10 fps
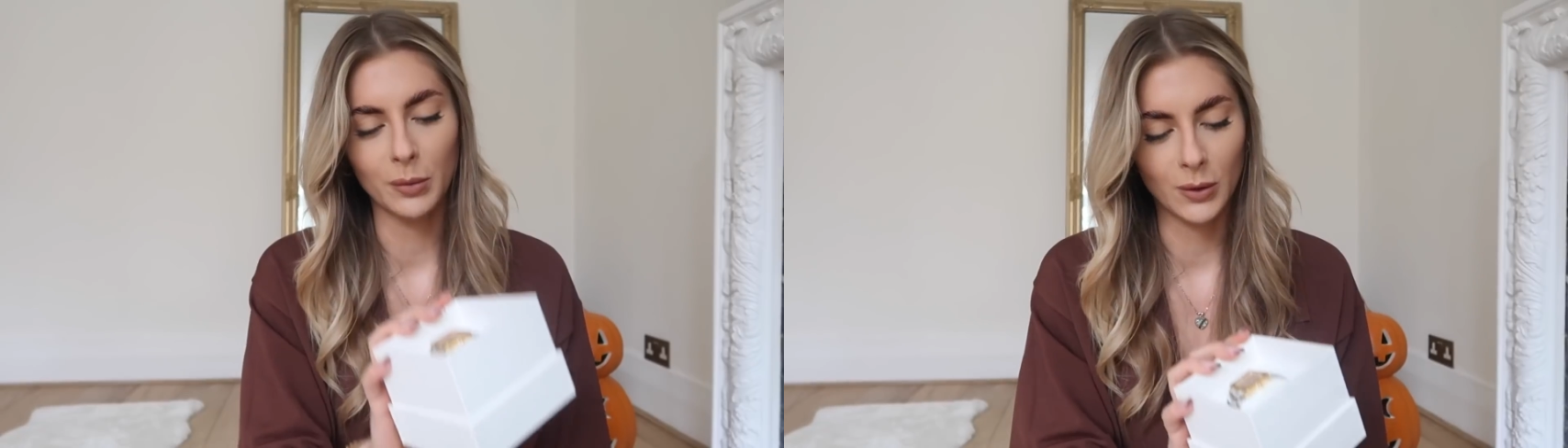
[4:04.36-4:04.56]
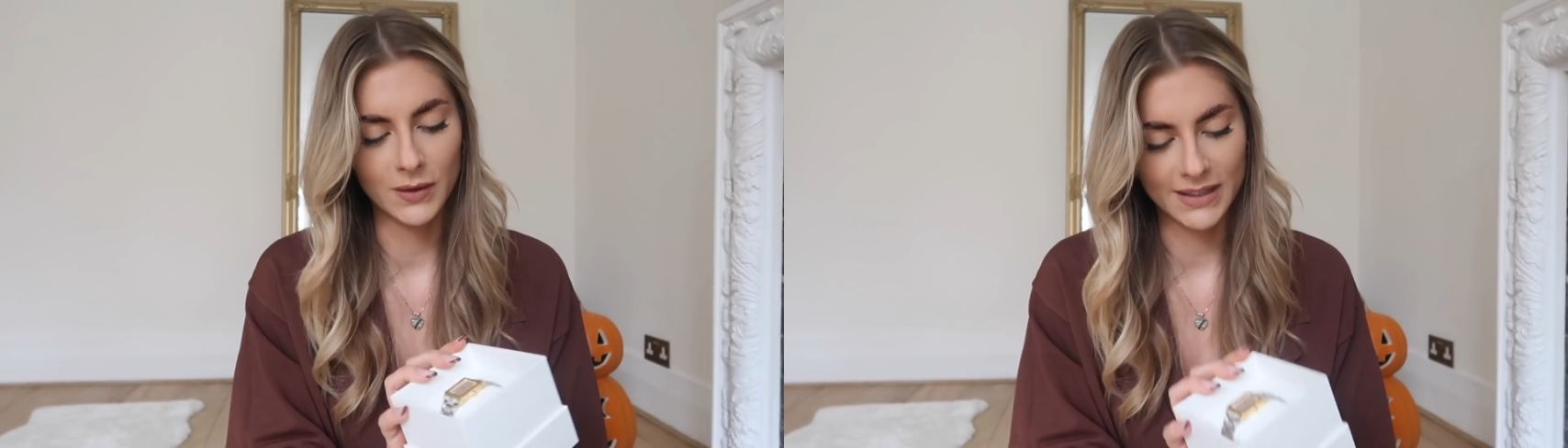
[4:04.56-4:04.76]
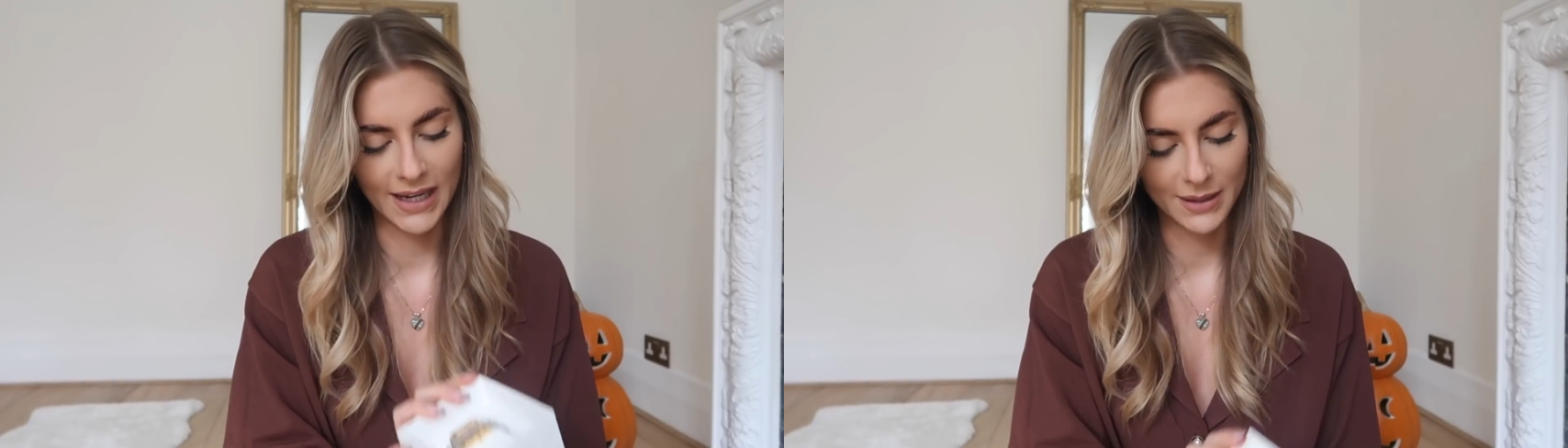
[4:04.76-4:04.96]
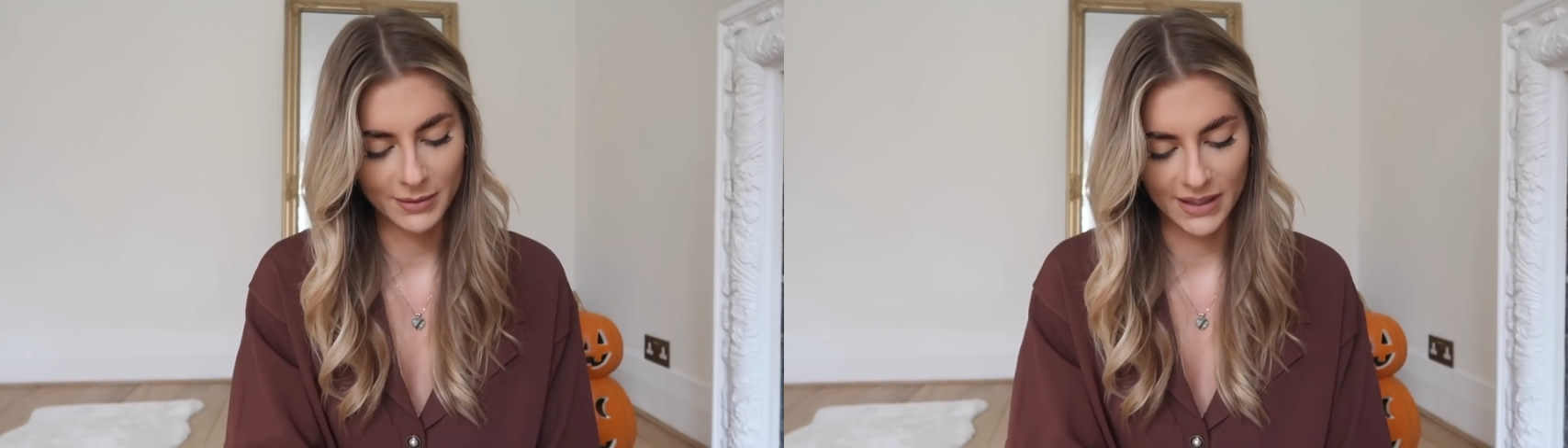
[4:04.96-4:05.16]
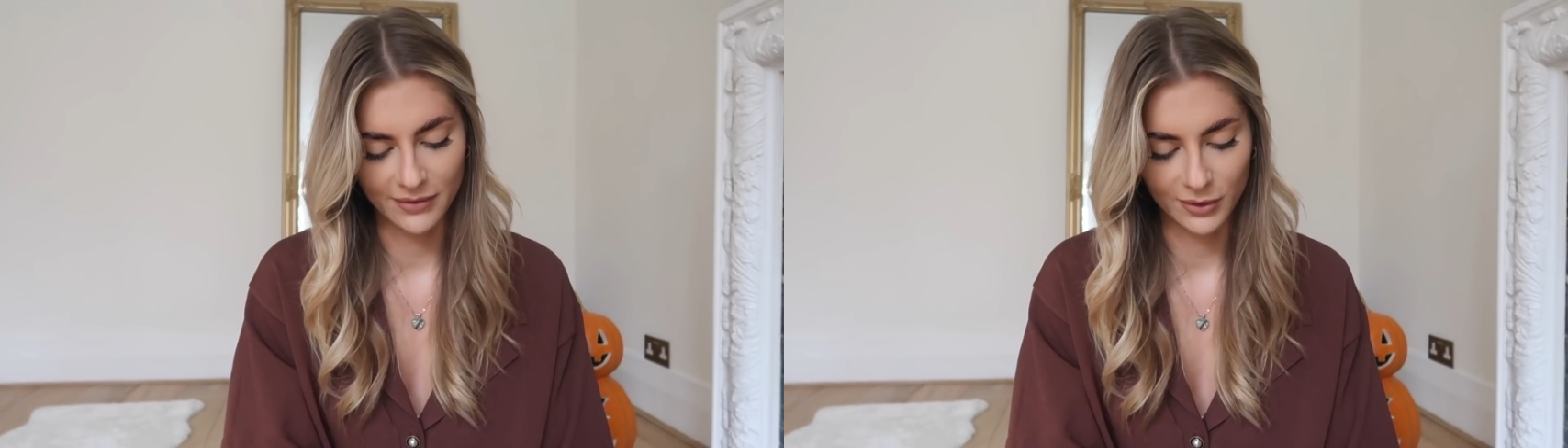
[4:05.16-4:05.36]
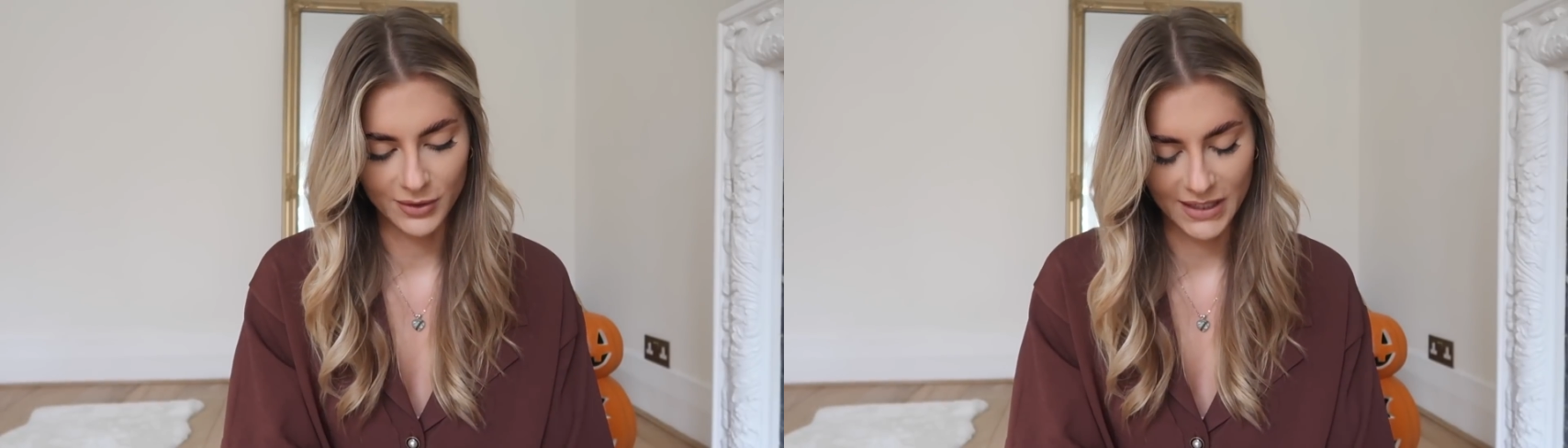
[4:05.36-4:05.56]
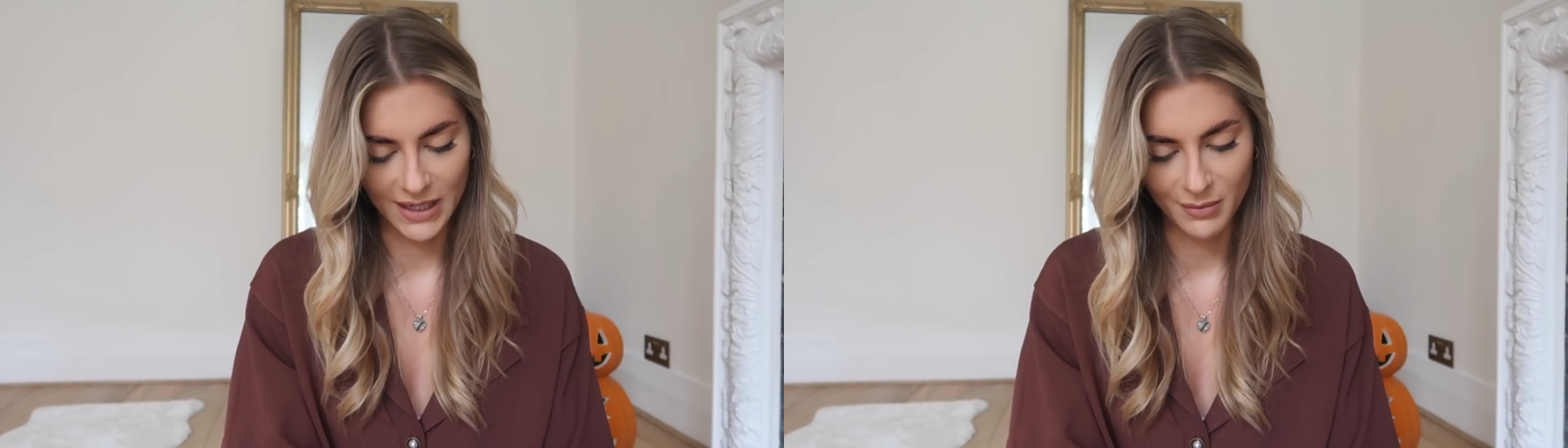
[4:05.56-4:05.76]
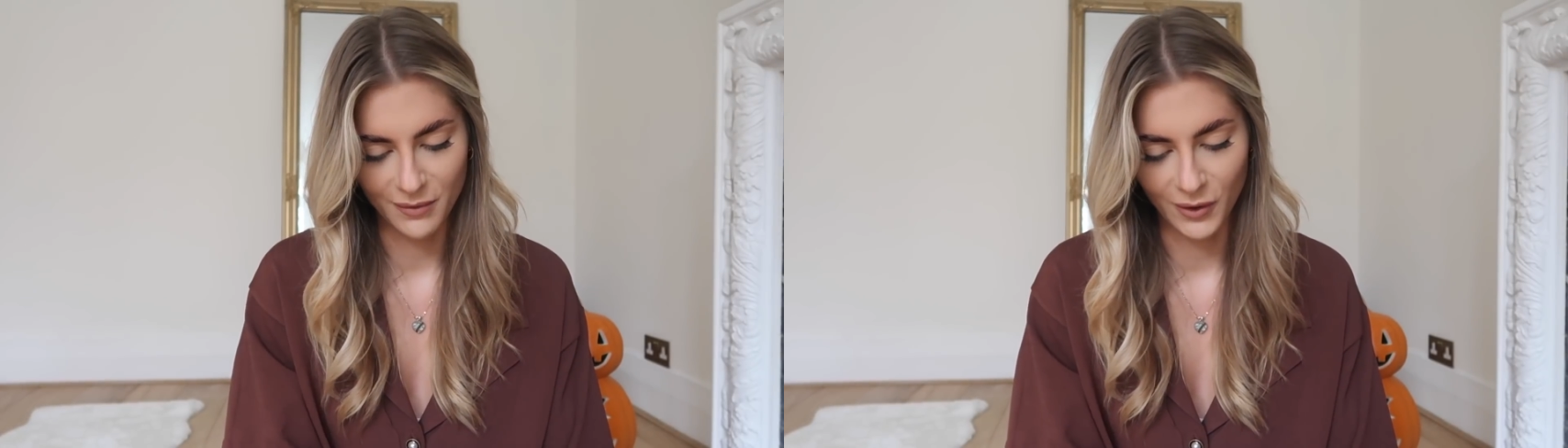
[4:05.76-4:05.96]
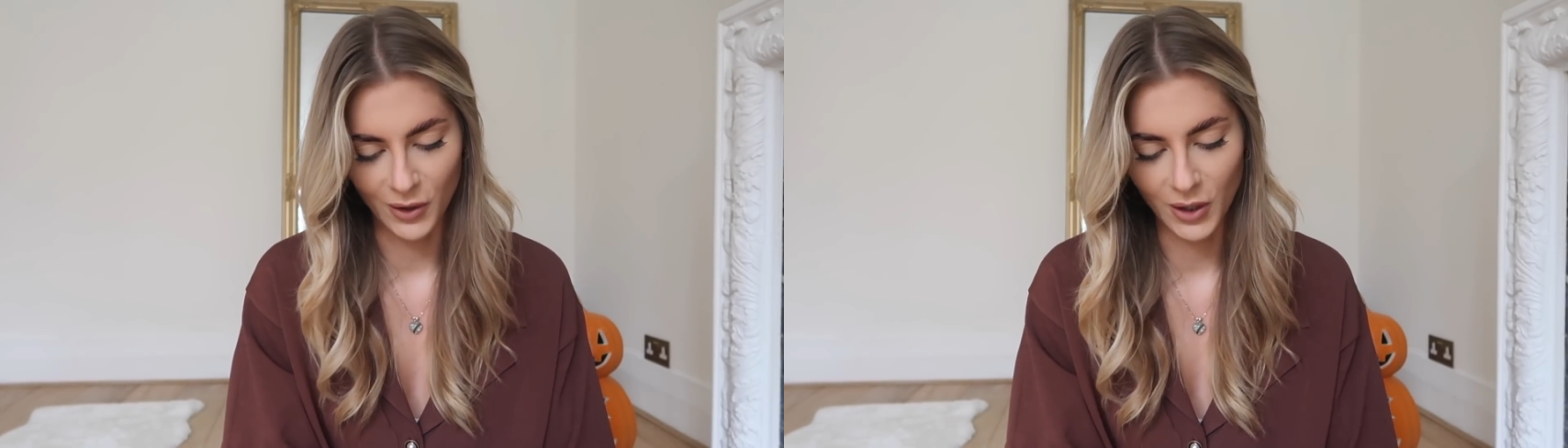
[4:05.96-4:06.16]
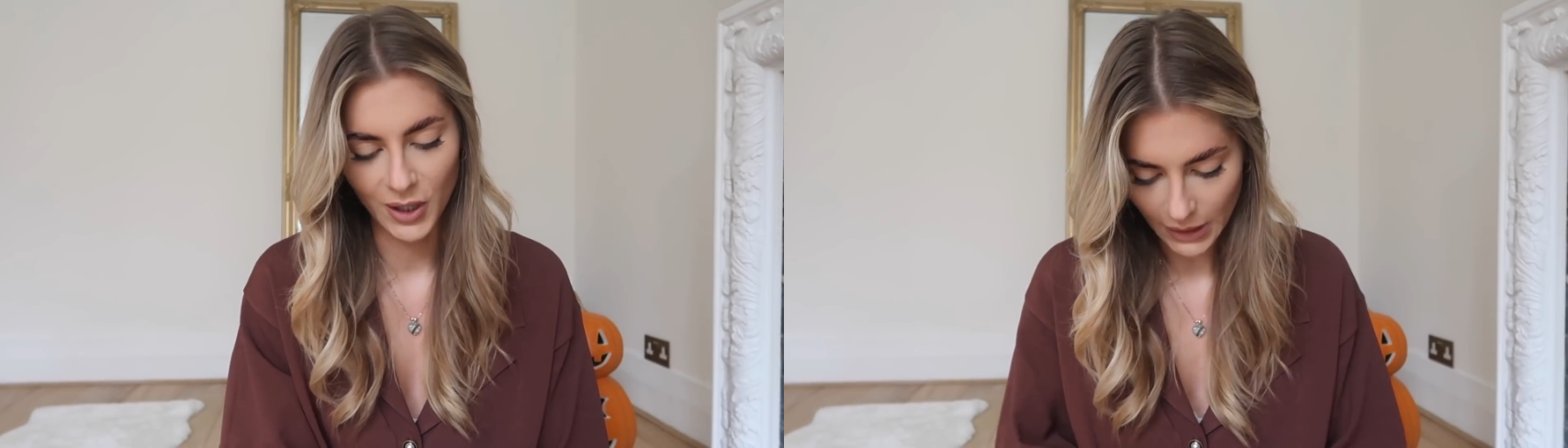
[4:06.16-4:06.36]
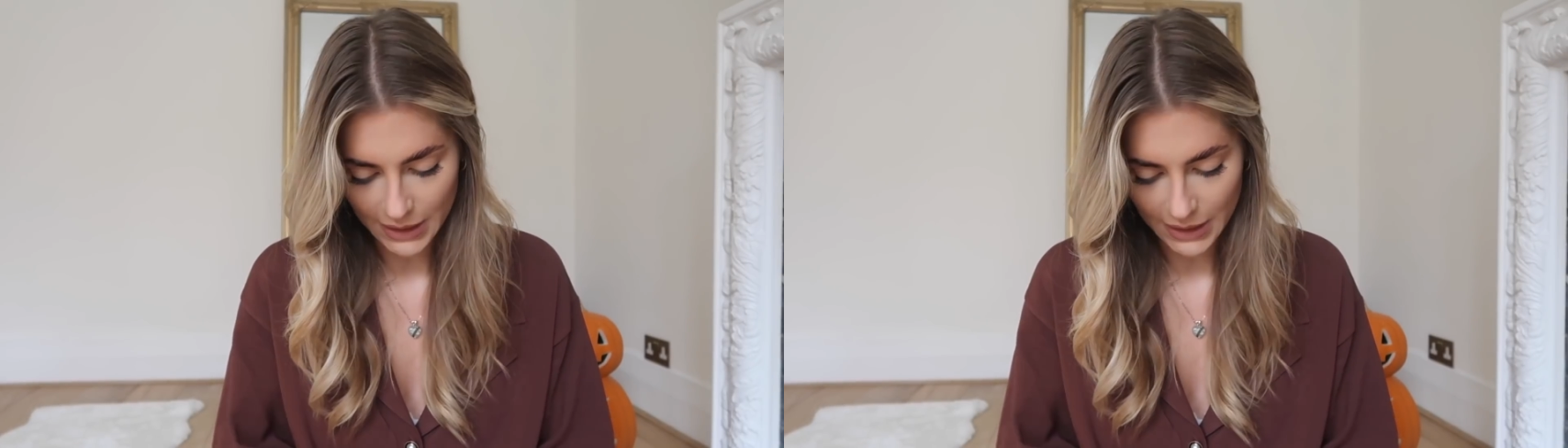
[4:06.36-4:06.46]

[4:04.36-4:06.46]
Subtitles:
up all the time because I've looked at it before.